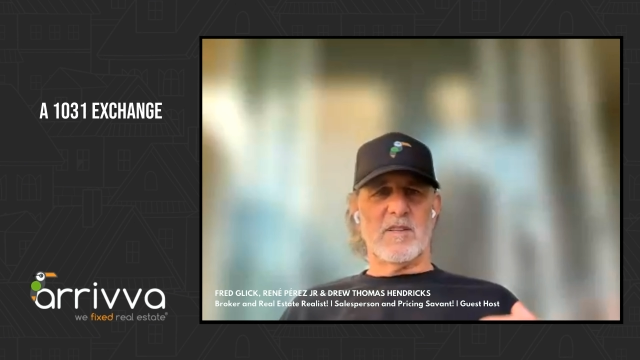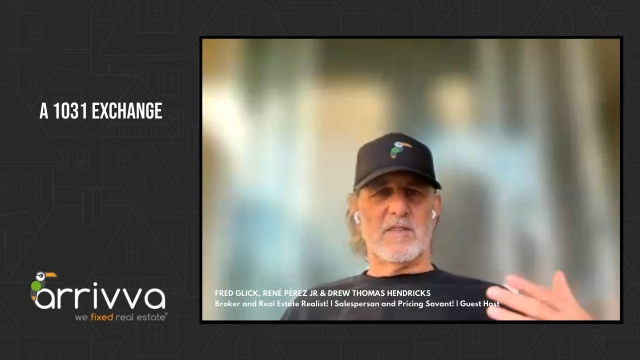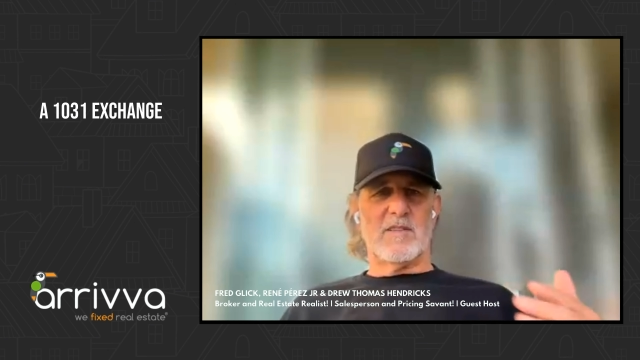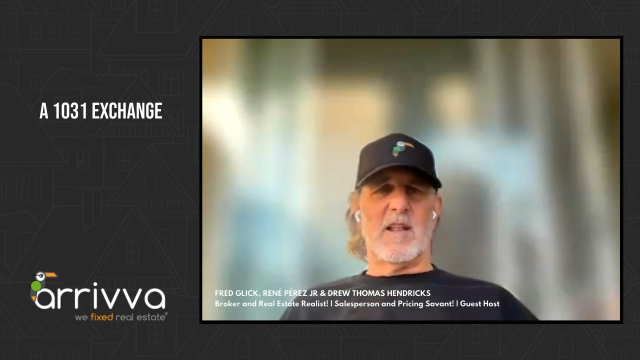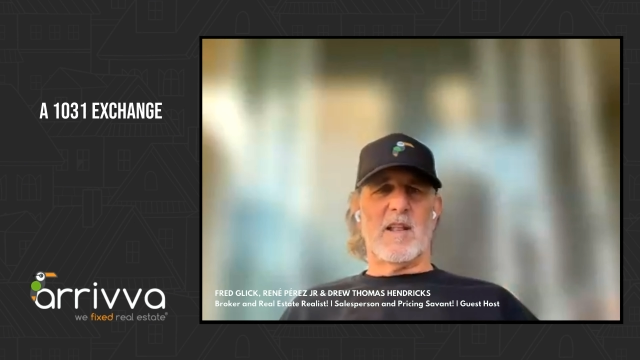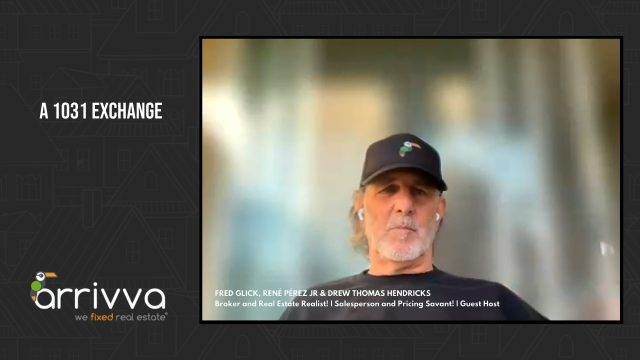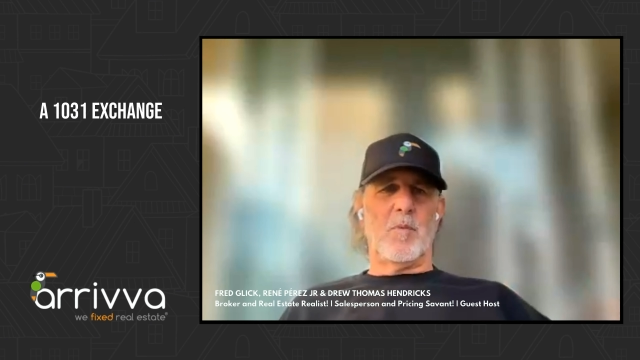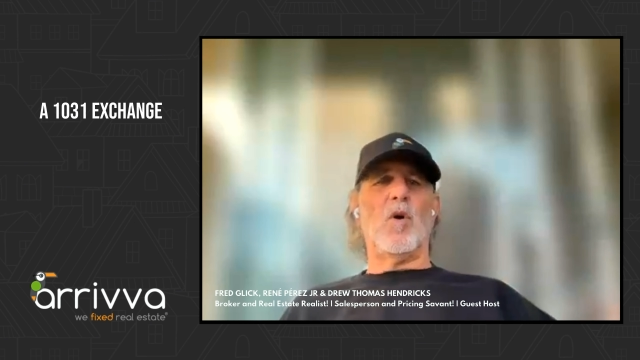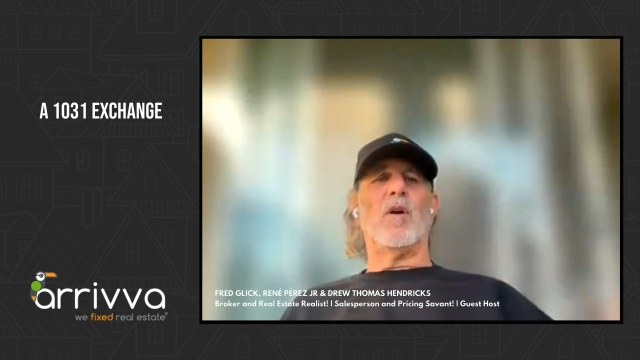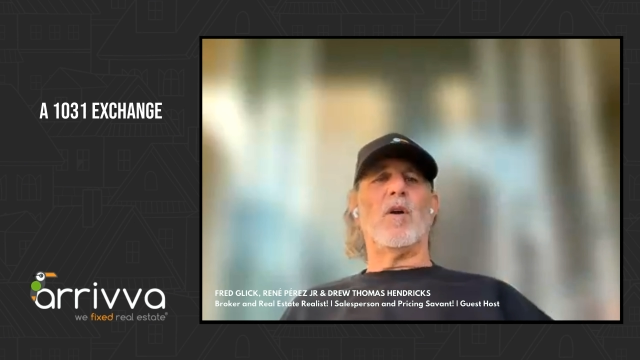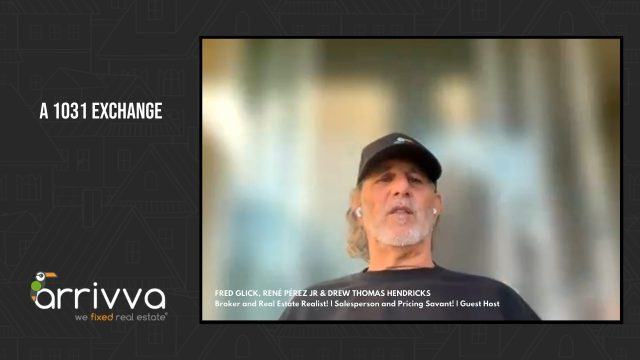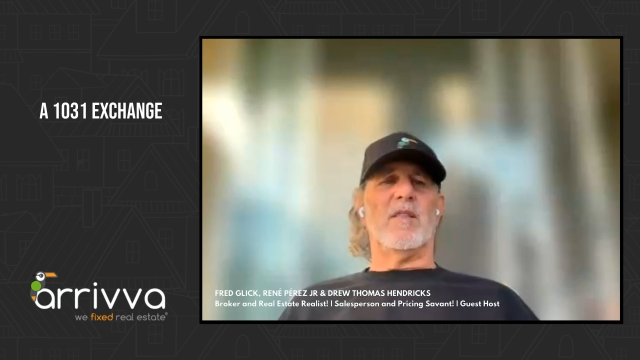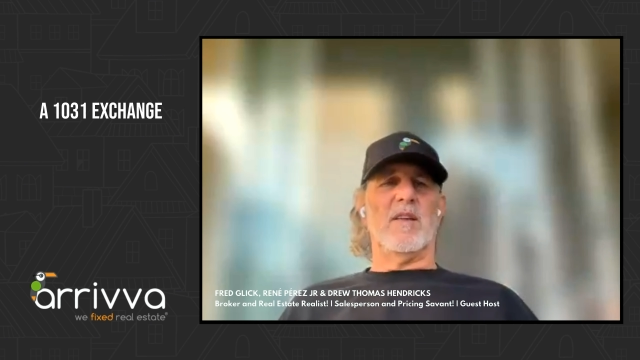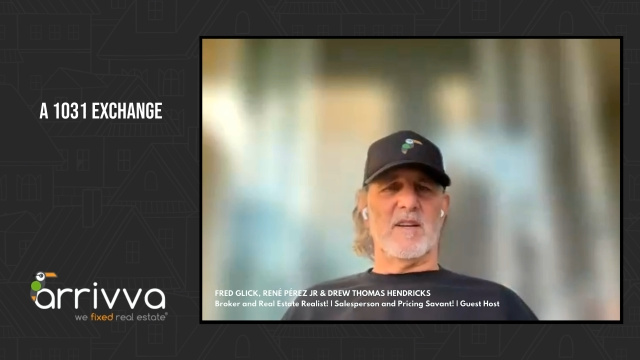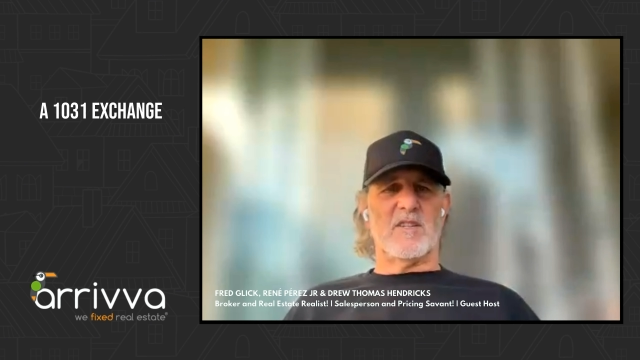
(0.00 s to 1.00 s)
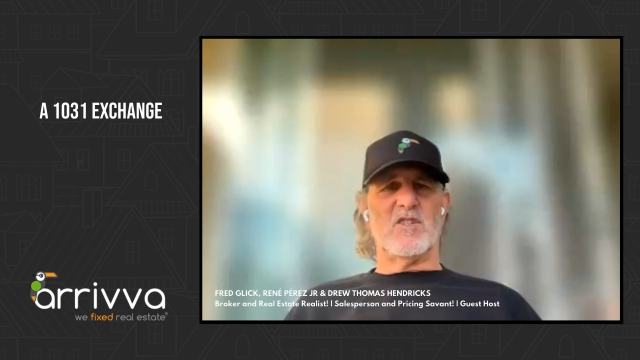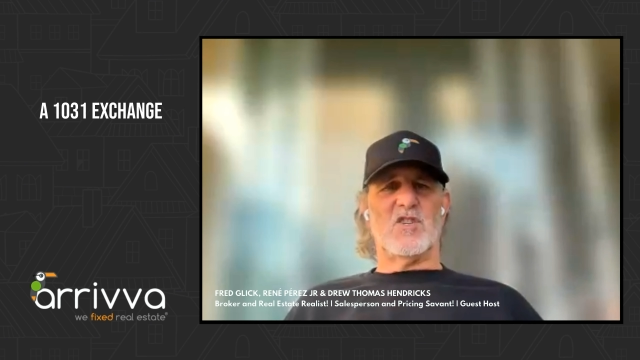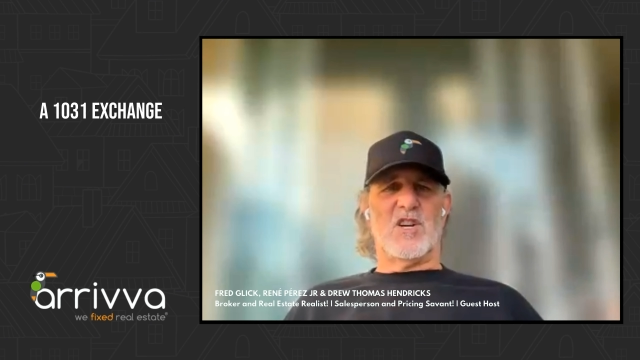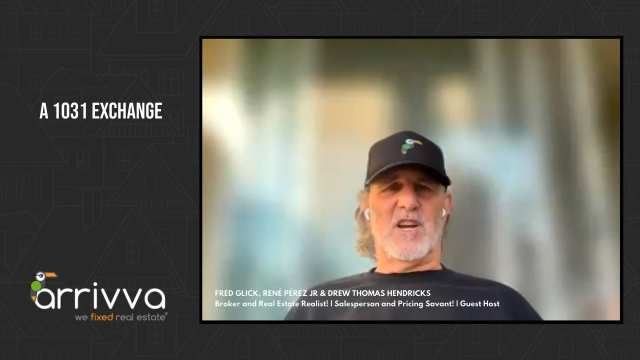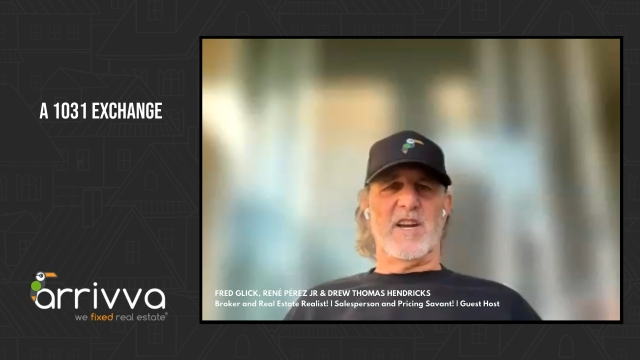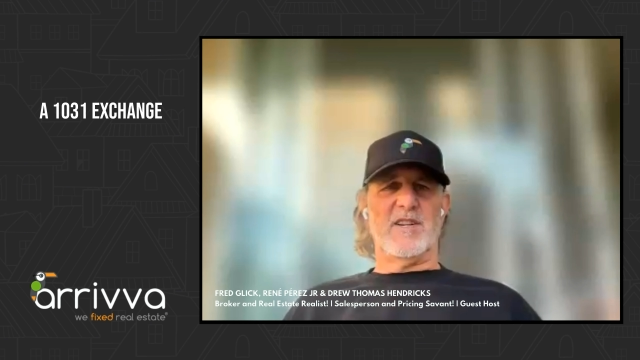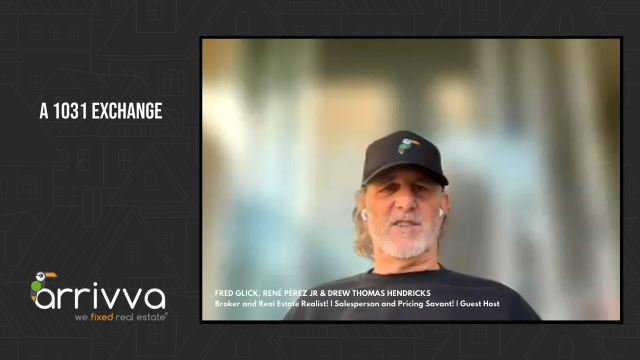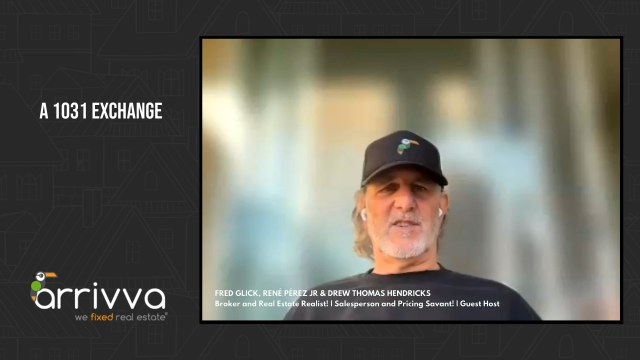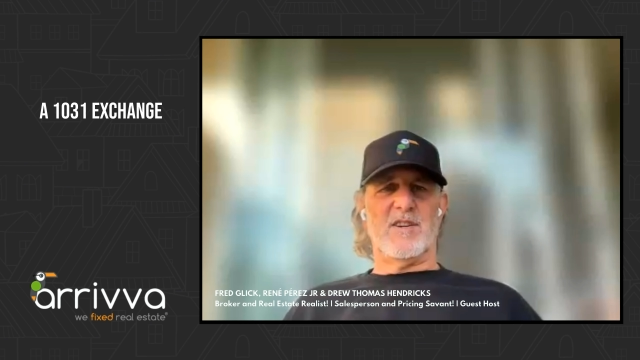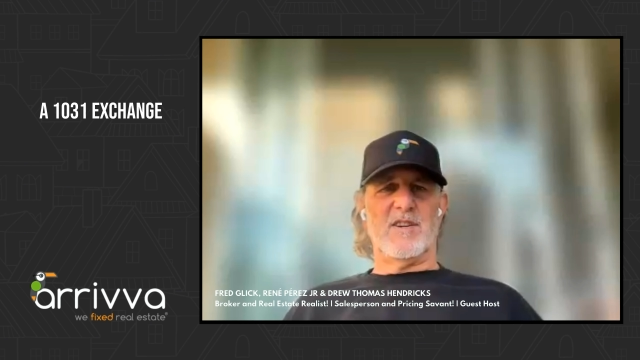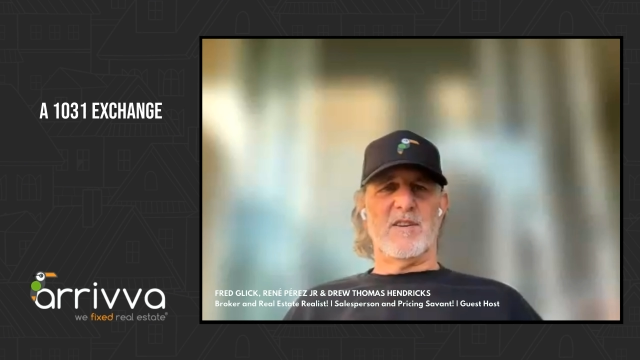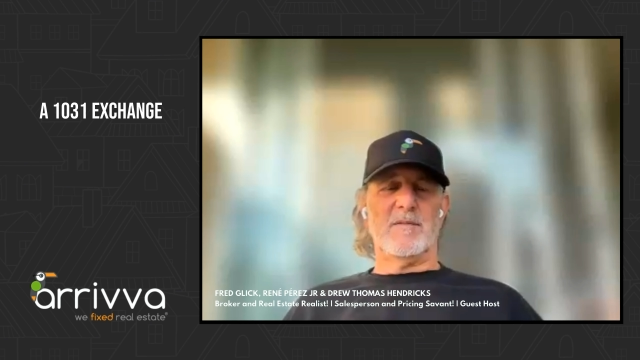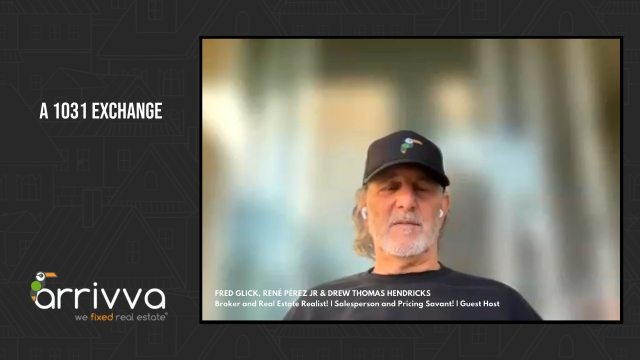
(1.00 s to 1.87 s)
That's not part of the exchange